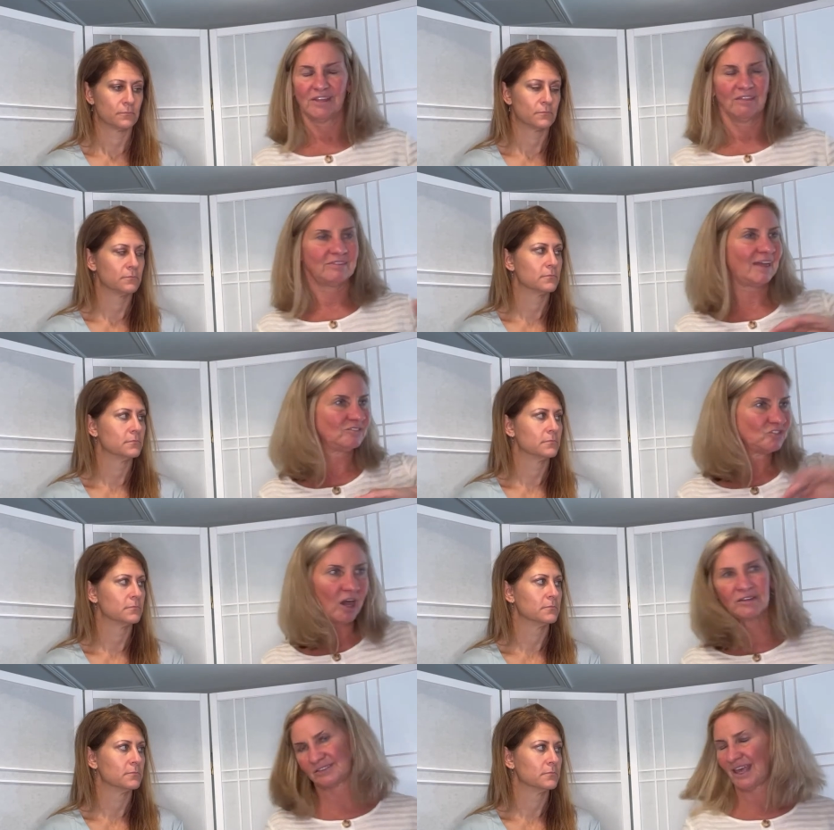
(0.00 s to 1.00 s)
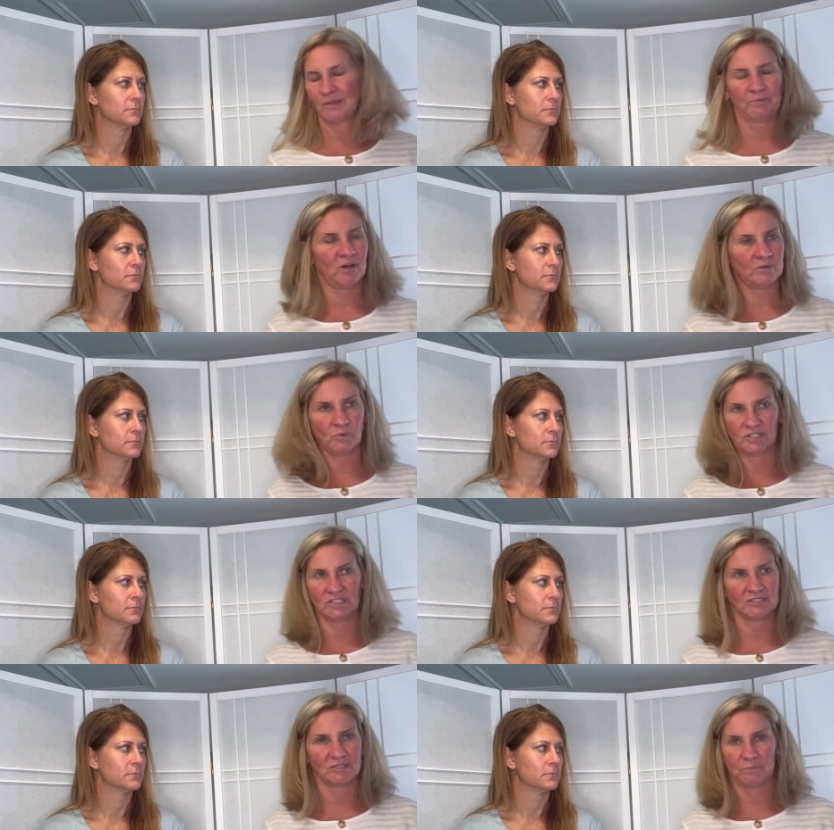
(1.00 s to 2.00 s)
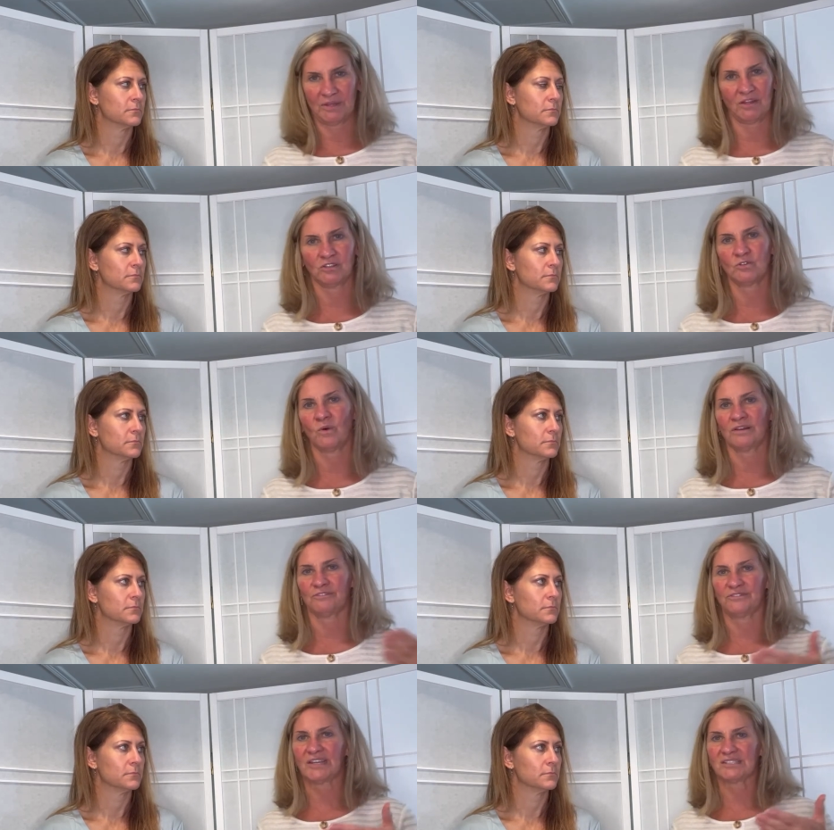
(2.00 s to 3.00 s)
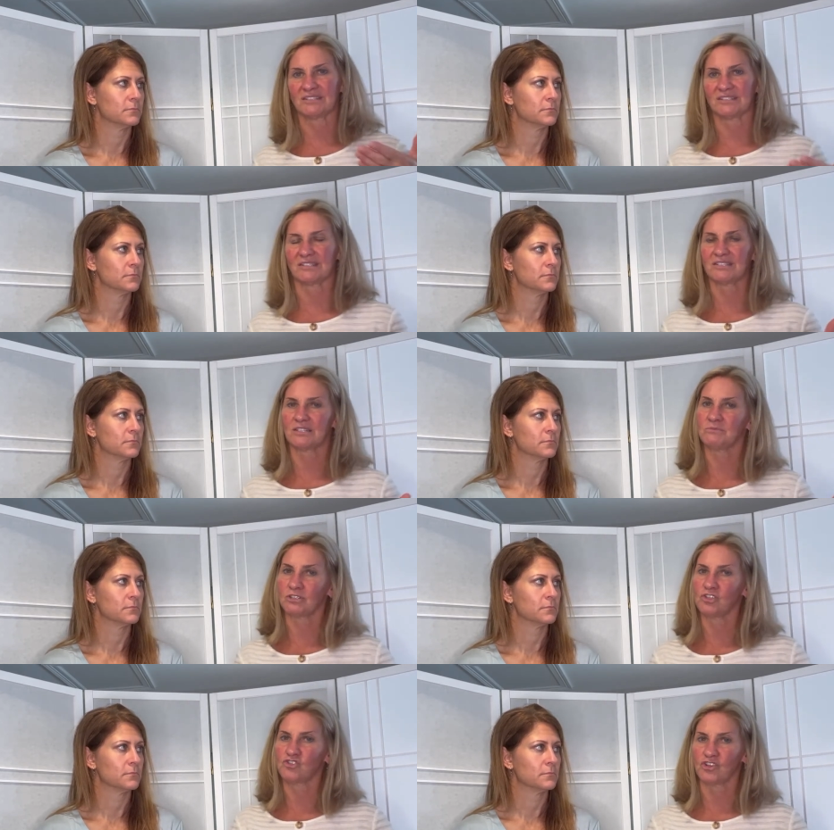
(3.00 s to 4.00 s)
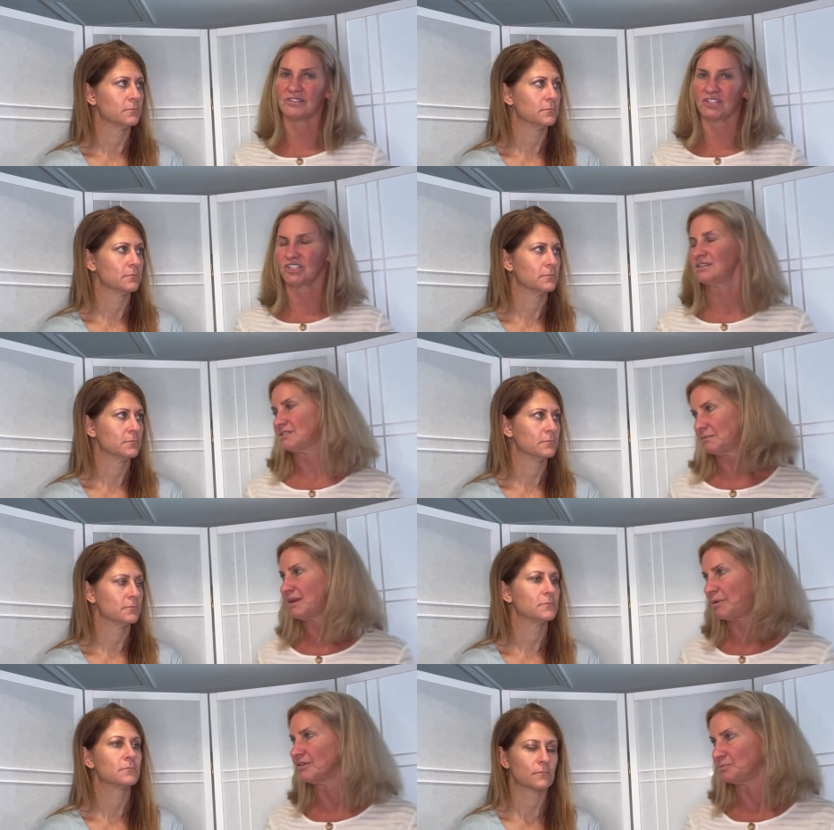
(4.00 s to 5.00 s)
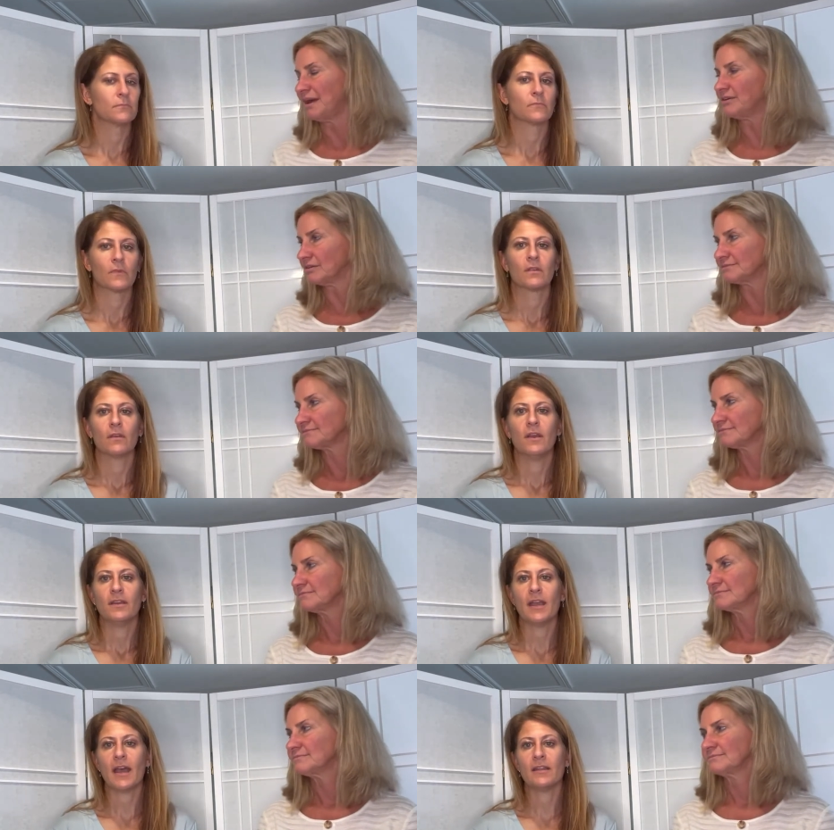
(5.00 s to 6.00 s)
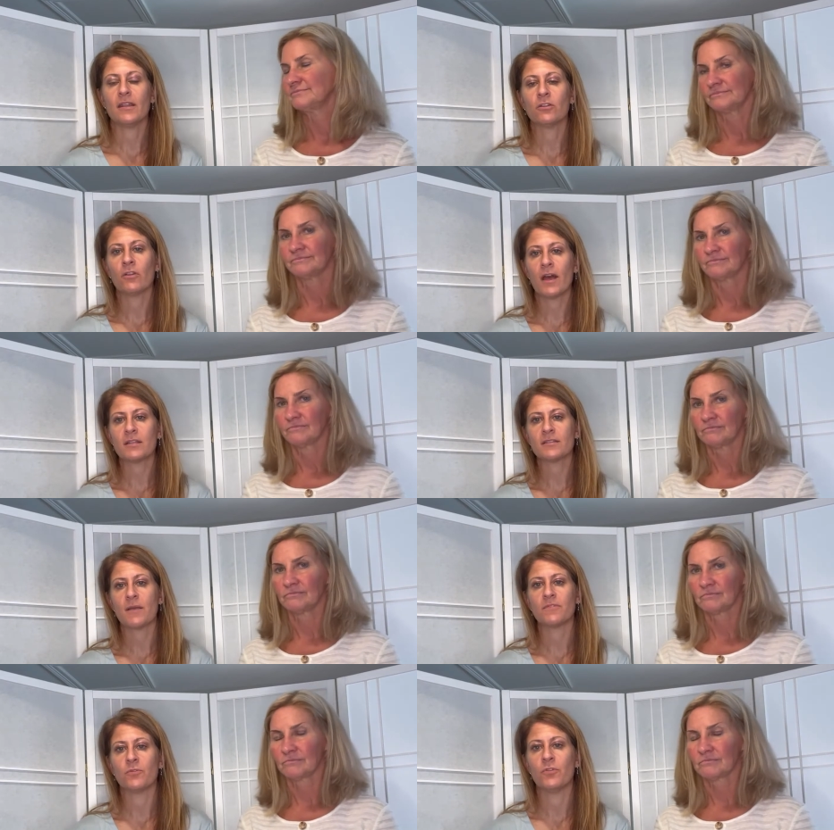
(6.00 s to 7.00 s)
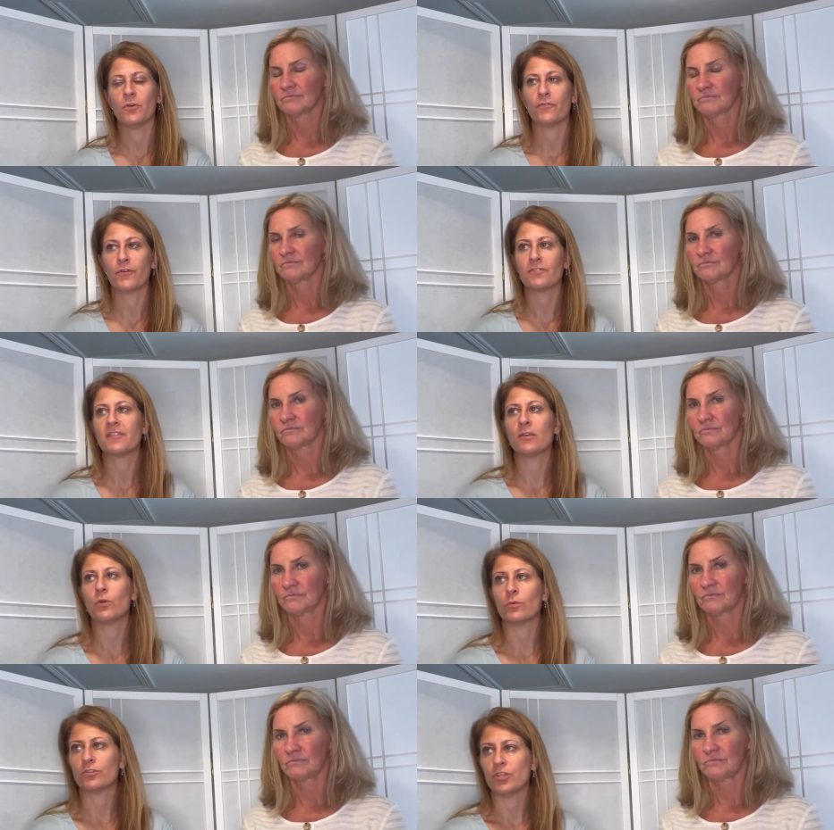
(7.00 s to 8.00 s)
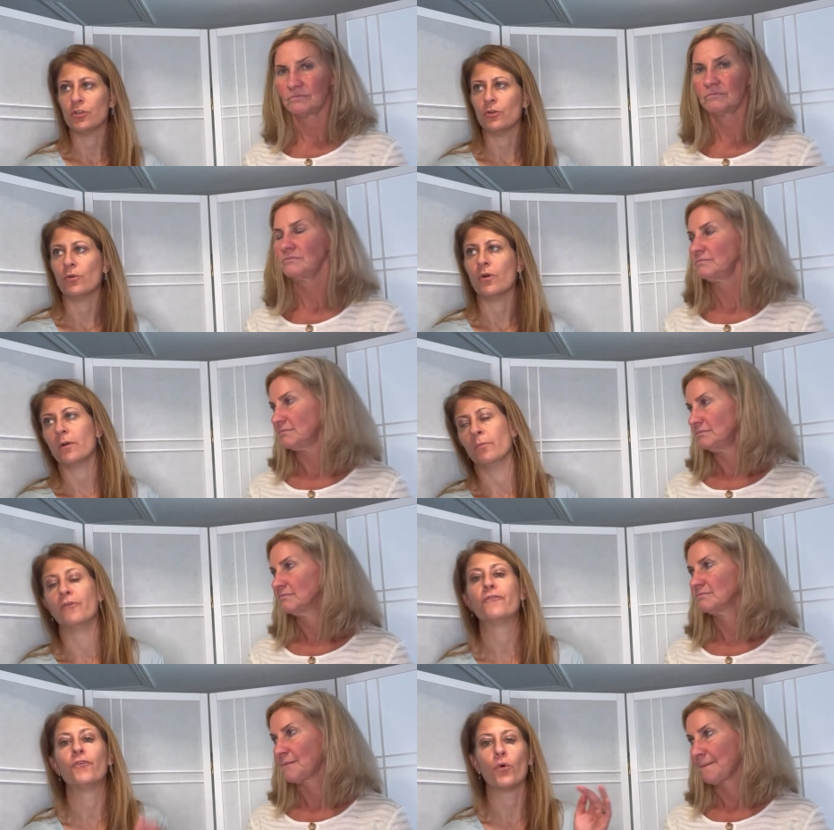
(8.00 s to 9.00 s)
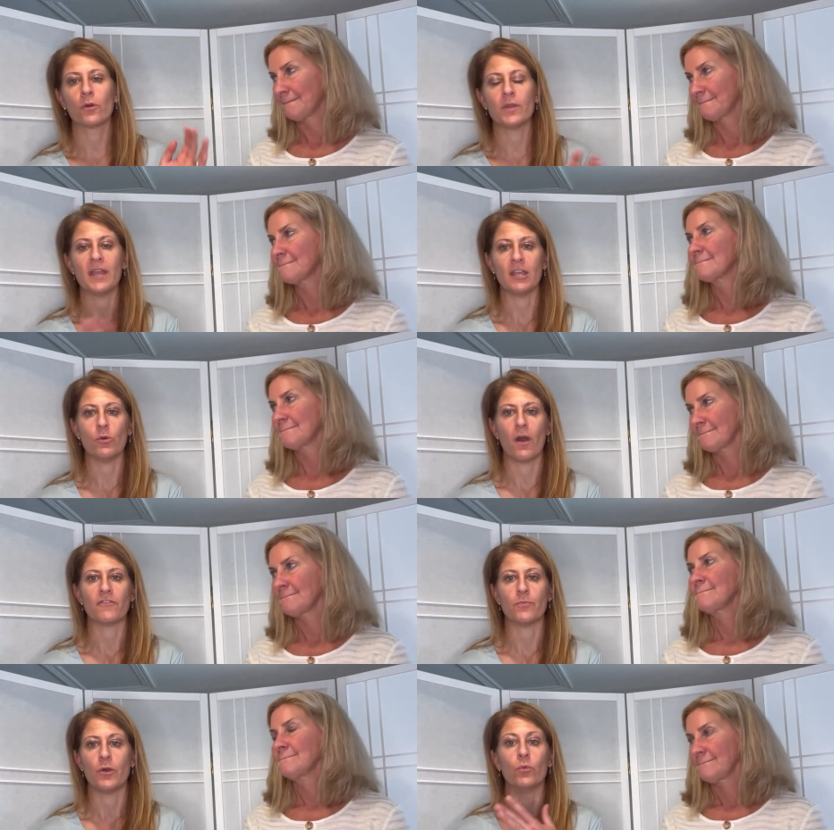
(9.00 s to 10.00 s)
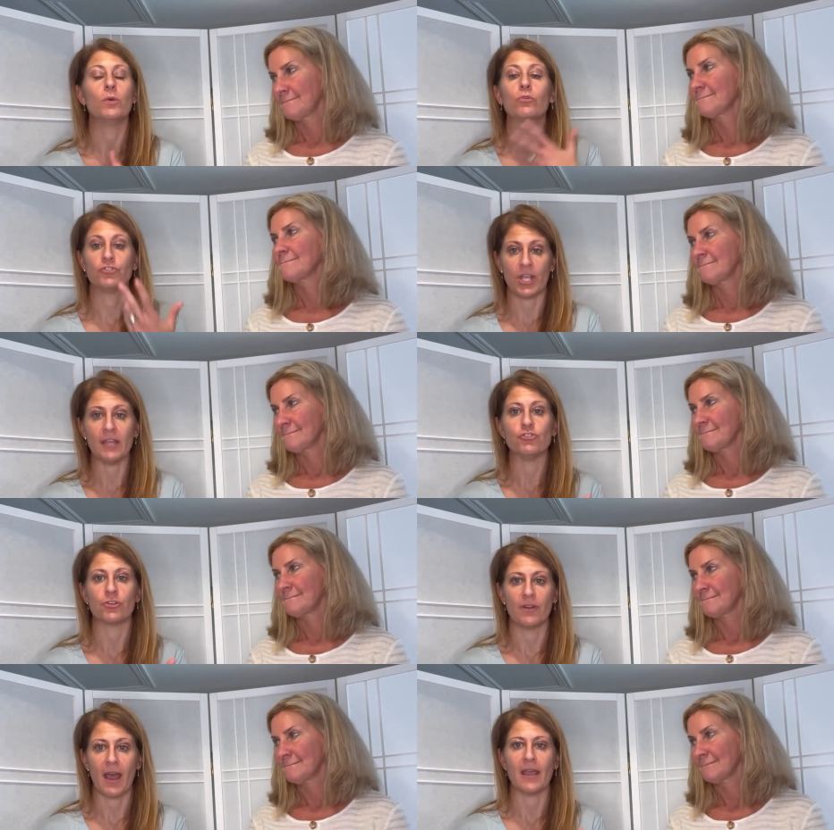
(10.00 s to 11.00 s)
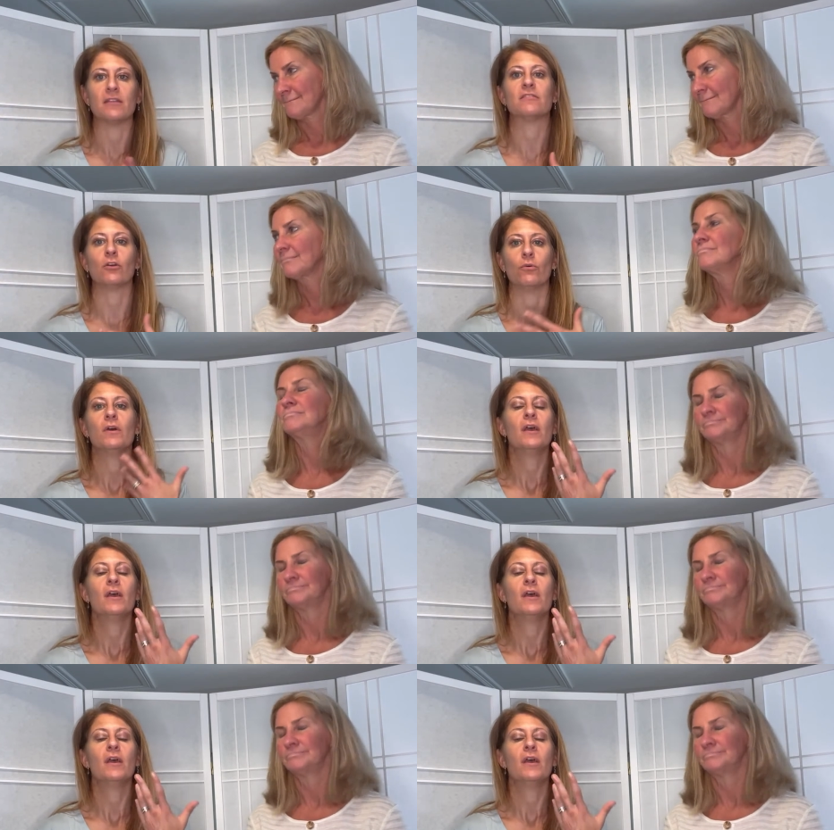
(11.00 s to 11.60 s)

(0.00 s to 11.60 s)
Speaker 1: that duct tape on, which is the pill. You want to fix the system so you transition into menopause better.
Speaker 2: Yeah, and, a lot of times the first thing we will do before we get you off the pill, we will change your diet. So